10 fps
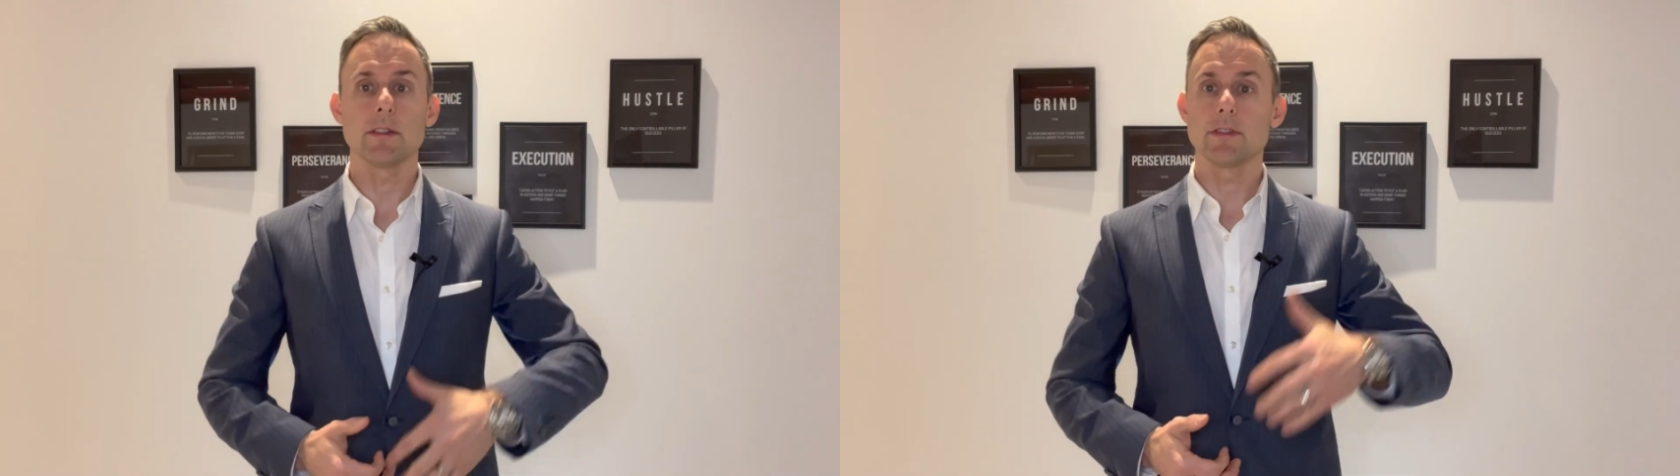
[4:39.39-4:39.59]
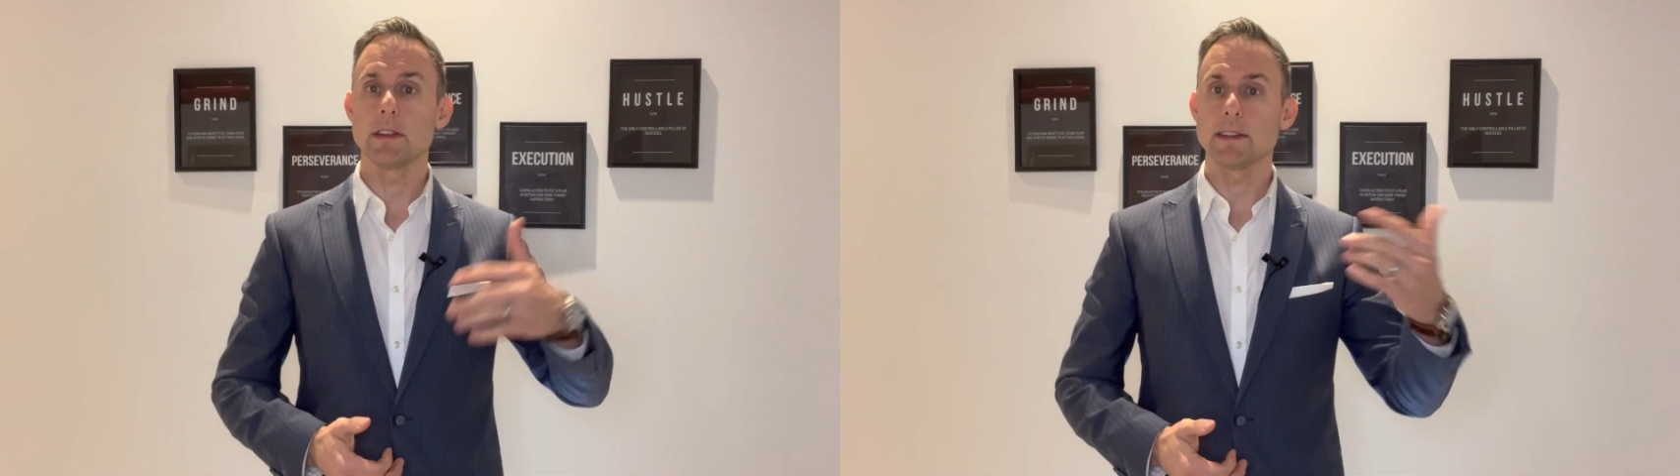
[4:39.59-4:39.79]

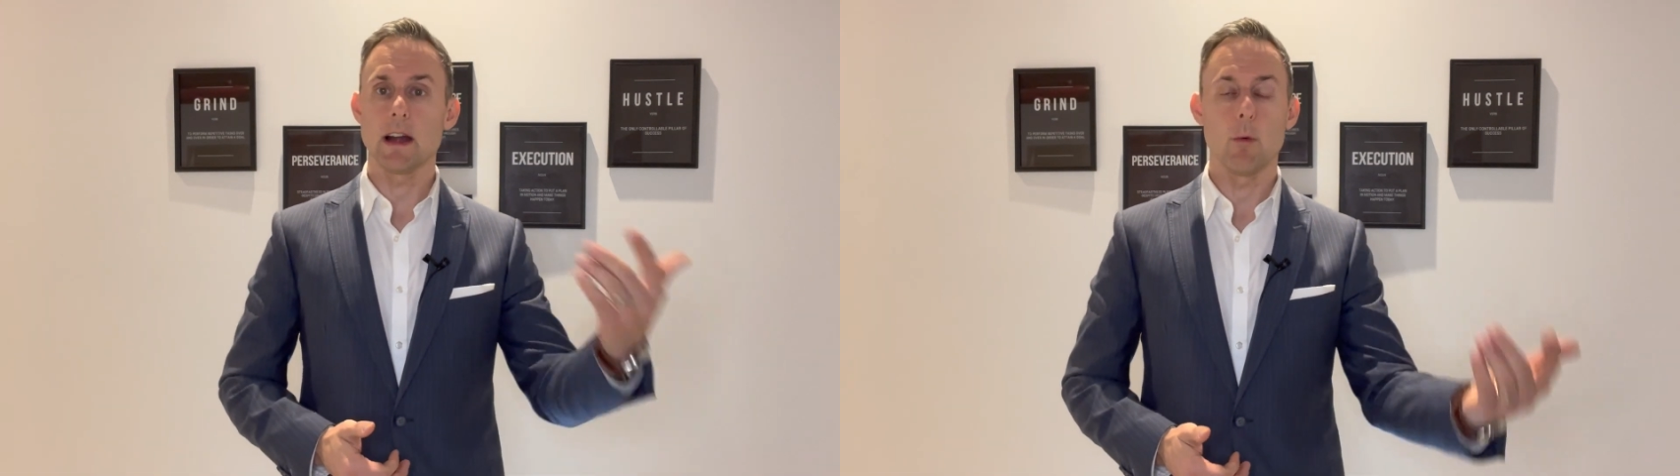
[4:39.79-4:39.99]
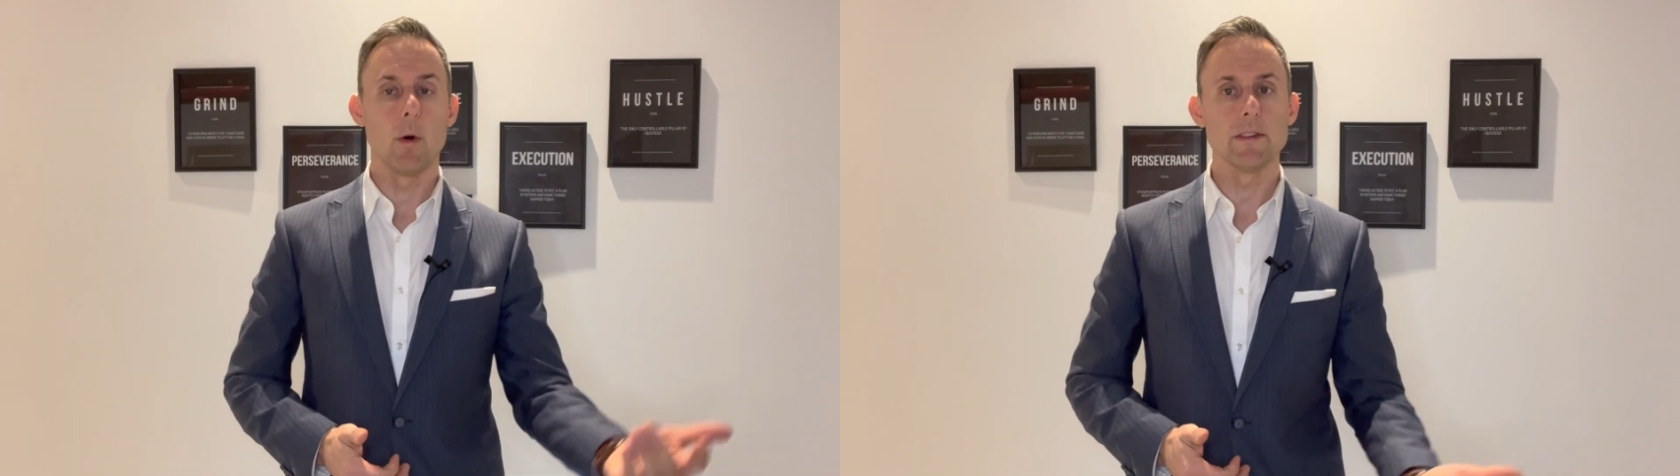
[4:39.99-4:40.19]
send it
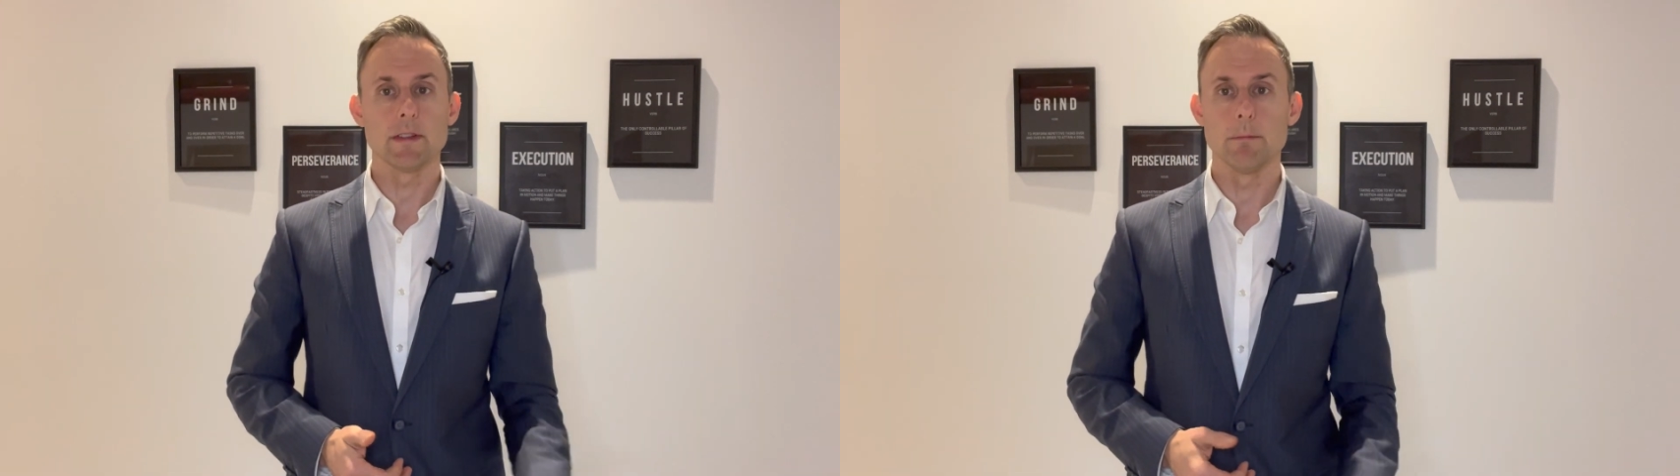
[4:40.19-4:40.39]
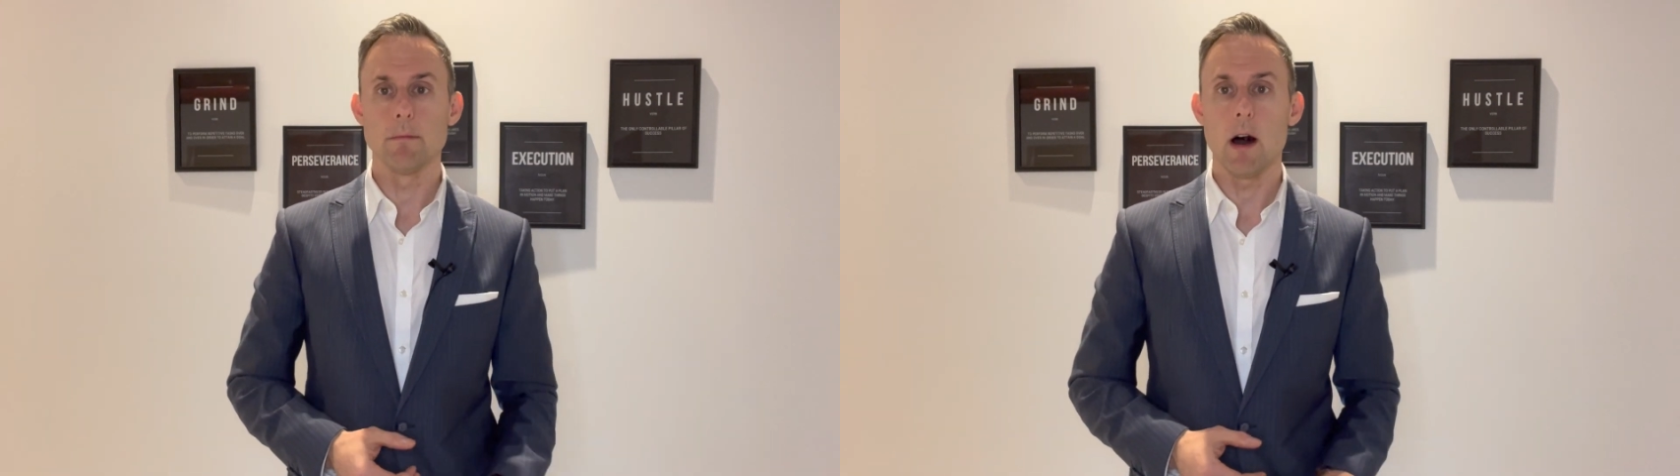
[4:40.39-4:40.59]
out once
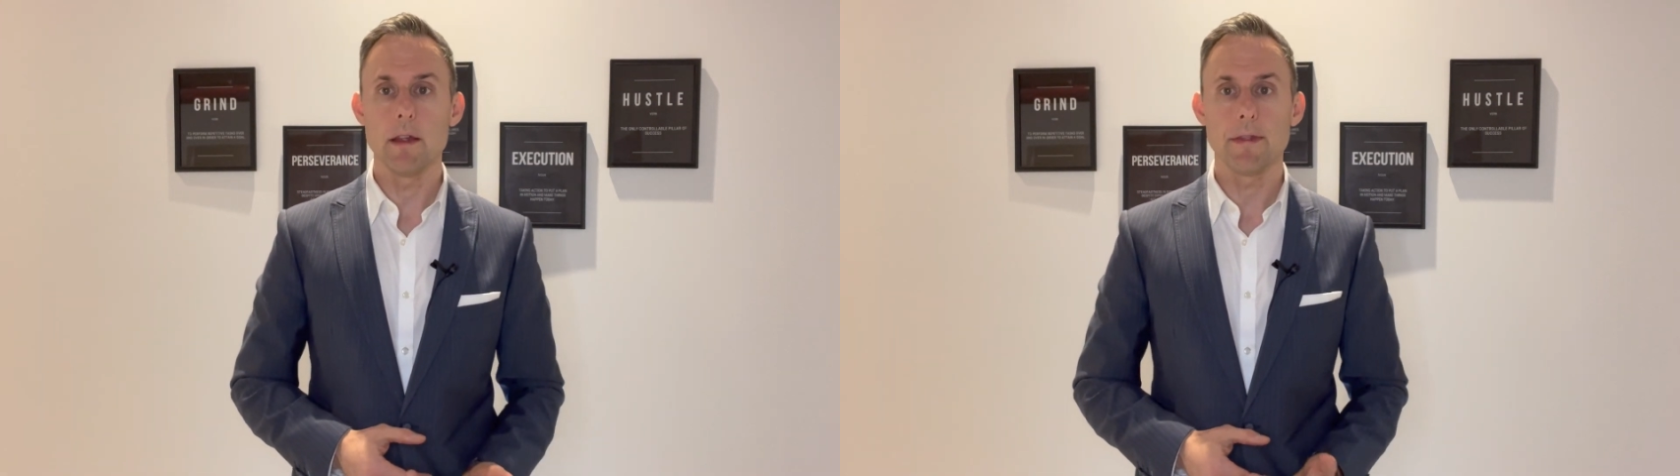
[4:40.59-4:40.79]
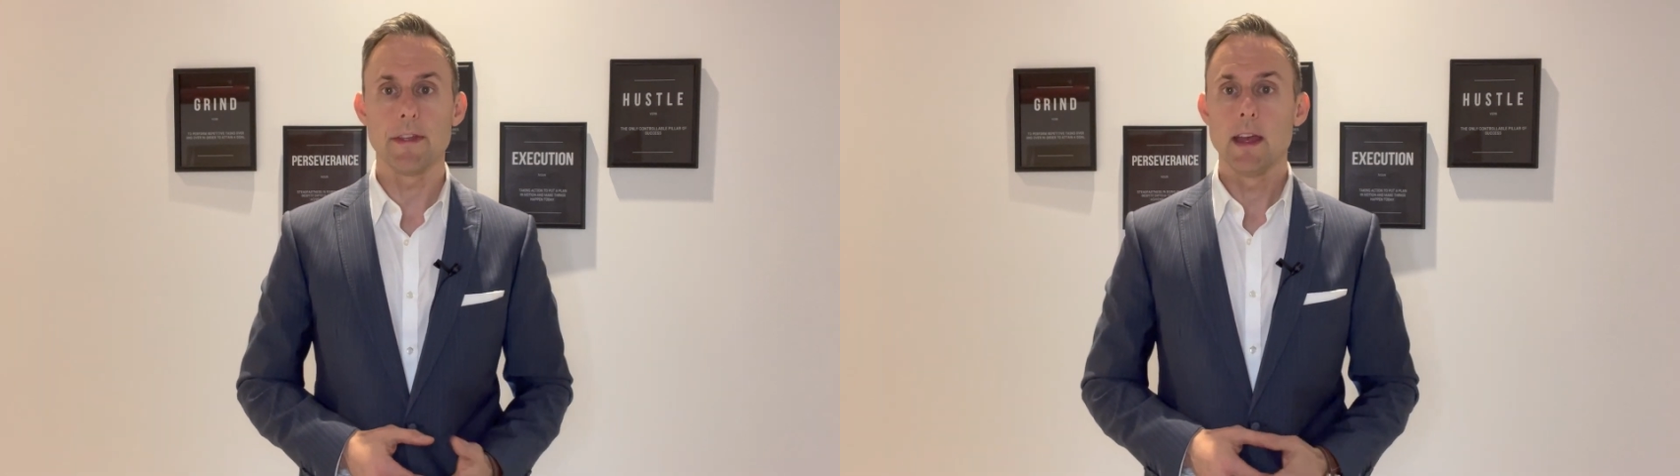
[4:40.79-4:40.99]
a month.